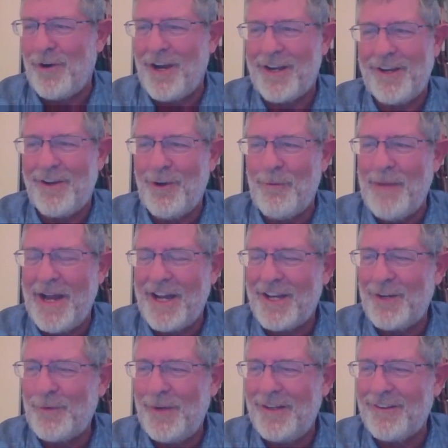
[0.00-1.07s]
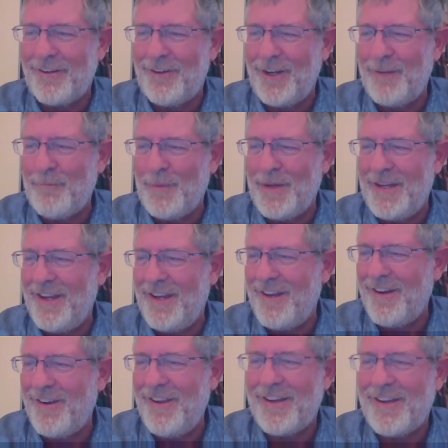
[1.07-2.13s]
I could go back and relearn it, but you
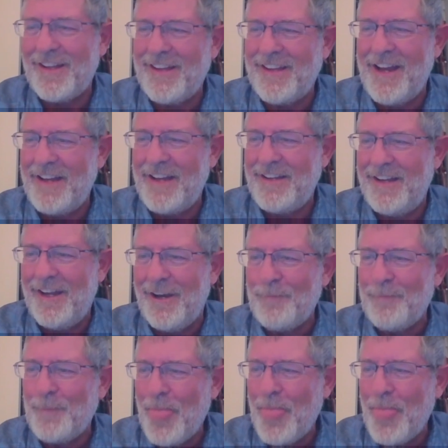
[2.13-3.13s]
know, you get the idea.